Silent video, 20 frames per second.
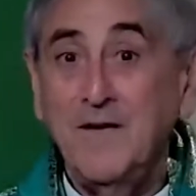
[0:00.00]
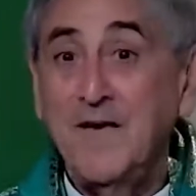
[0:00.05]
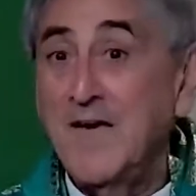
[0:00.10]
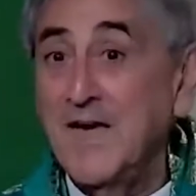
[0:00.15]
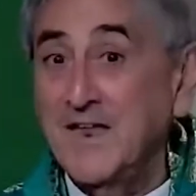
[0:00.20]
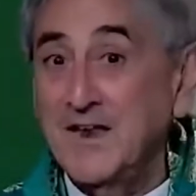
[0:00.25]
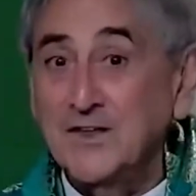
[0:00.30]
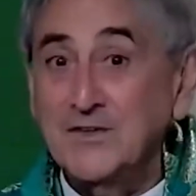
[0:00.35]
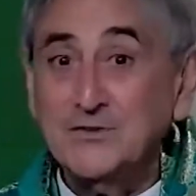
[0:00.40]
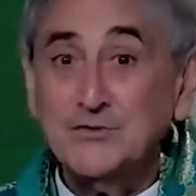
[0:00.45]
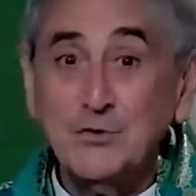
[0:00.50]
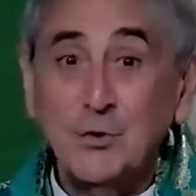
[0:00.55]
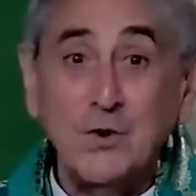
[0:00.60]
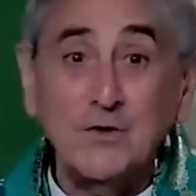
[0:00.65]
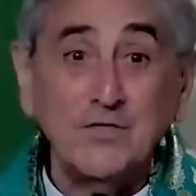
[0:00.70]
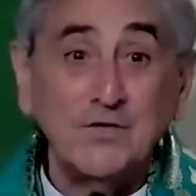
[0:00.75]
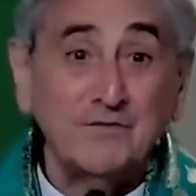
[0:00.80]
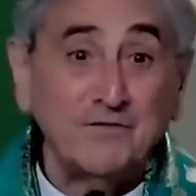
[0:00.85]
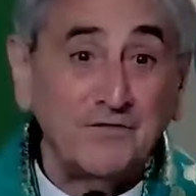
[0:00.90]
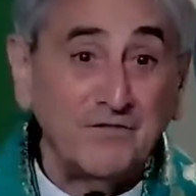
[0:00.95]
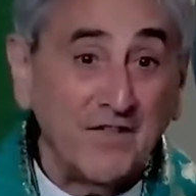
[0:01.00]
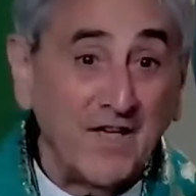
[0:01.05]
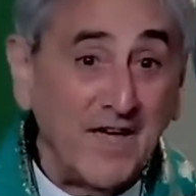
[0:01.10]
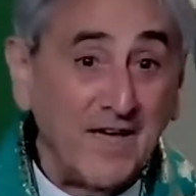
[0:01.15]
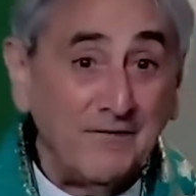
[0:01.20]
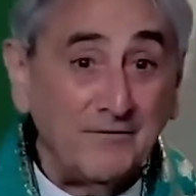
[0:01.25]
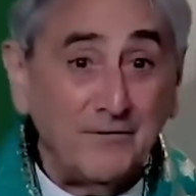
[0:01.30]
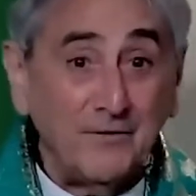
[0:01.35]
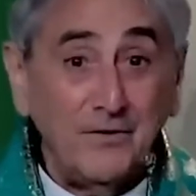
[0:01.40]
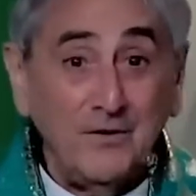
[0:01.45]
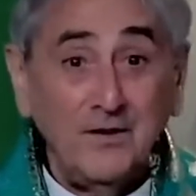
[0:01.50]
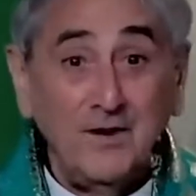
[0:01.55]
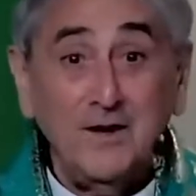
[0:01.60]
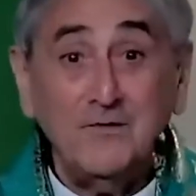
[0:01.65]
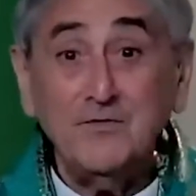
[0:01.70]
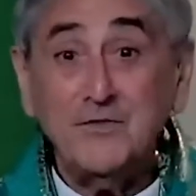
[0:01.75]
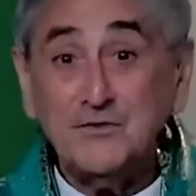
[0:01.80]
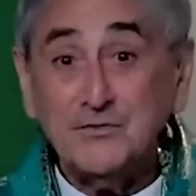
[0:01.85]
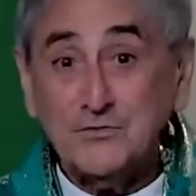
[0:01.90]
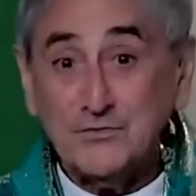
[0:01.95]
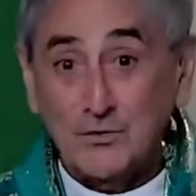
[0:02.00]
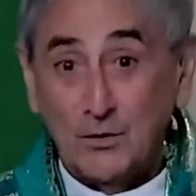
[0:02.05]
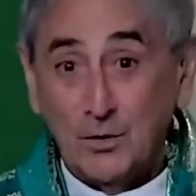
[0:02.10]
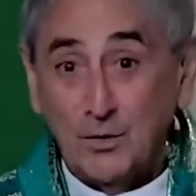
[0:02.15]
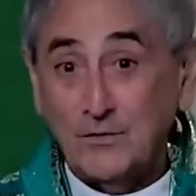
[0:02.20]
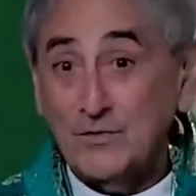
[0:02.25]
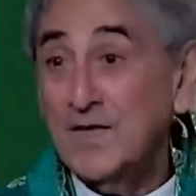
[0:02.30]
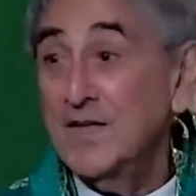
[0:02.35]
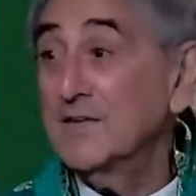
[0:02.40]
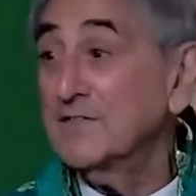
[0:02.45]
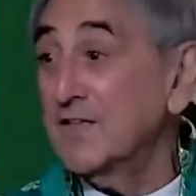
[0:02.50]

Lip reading: and enjoy the flavor of the salt